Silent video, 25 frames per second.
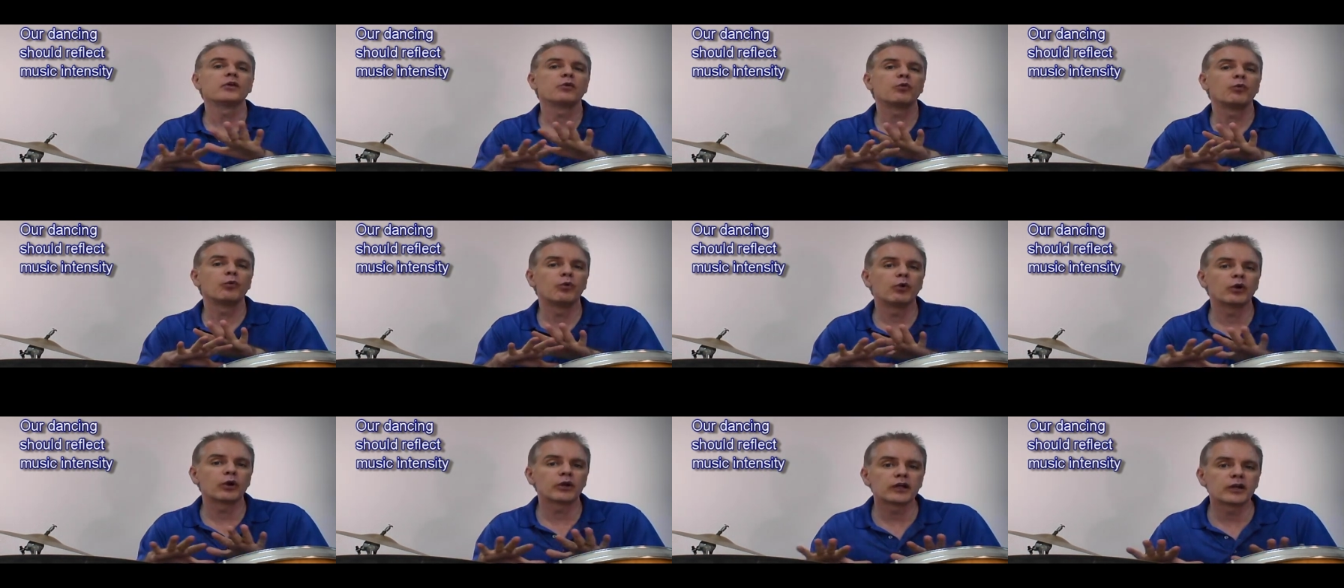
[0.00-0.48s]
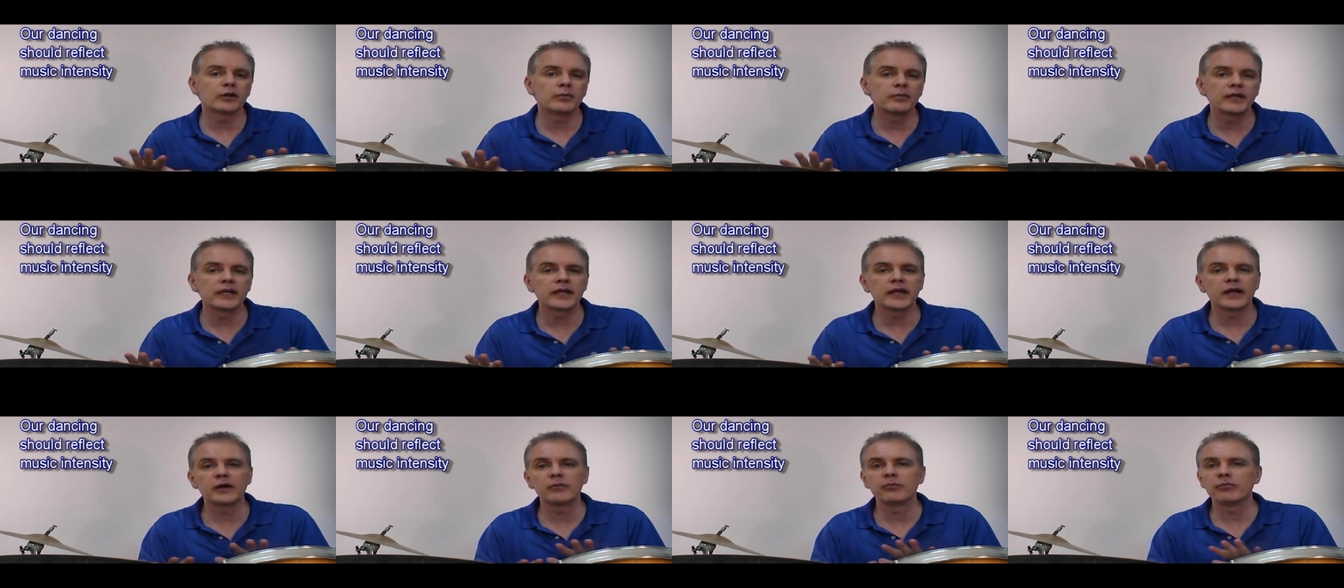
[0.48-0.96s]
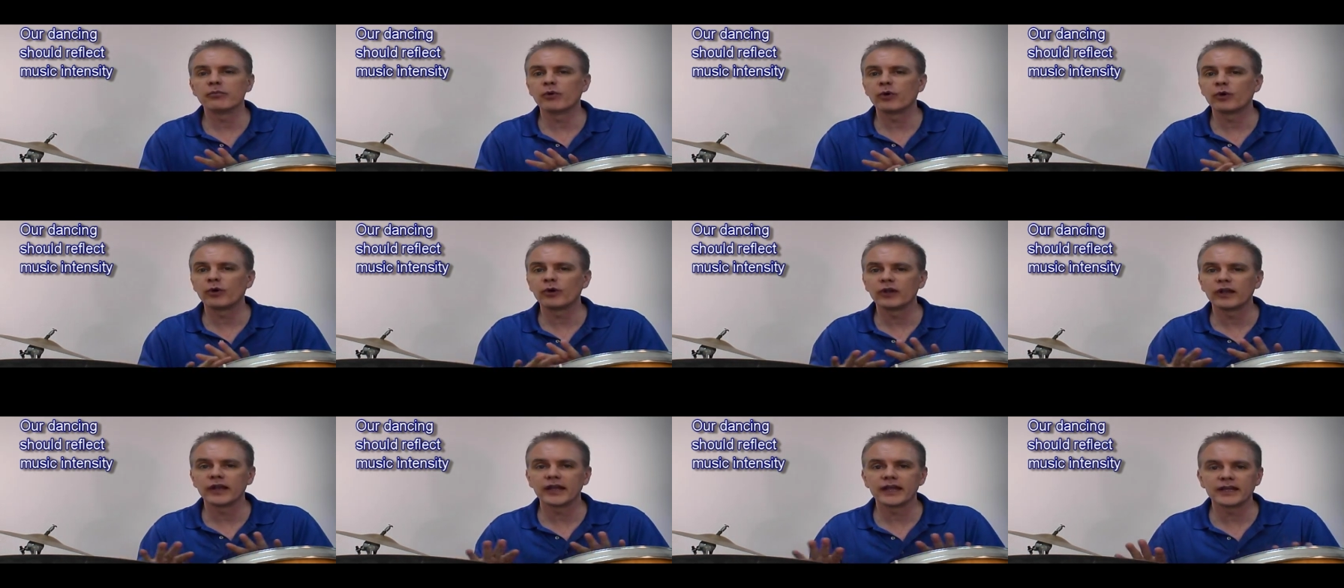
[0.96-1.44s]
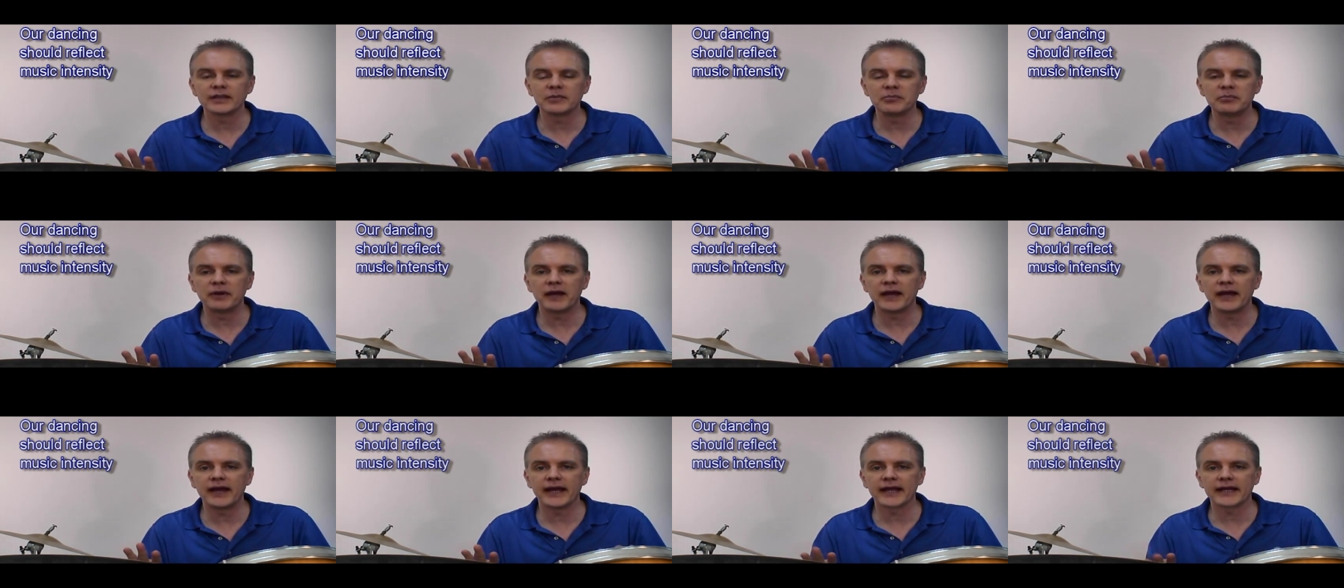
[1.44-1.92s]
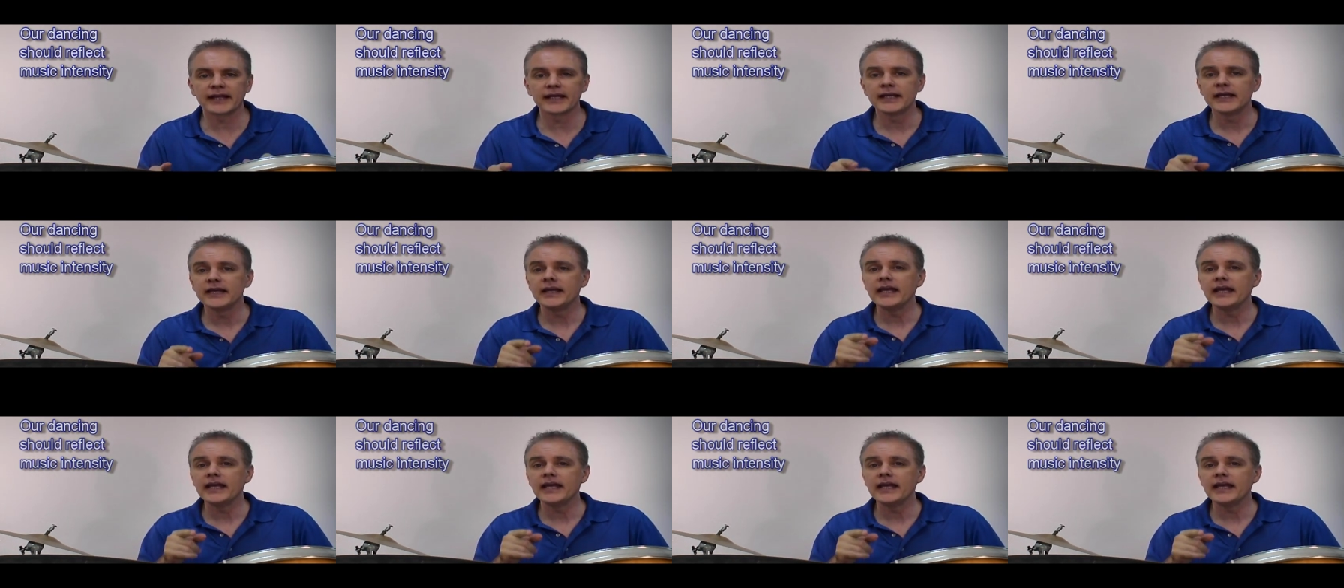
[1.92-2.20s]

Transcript: we're going to become more laid back.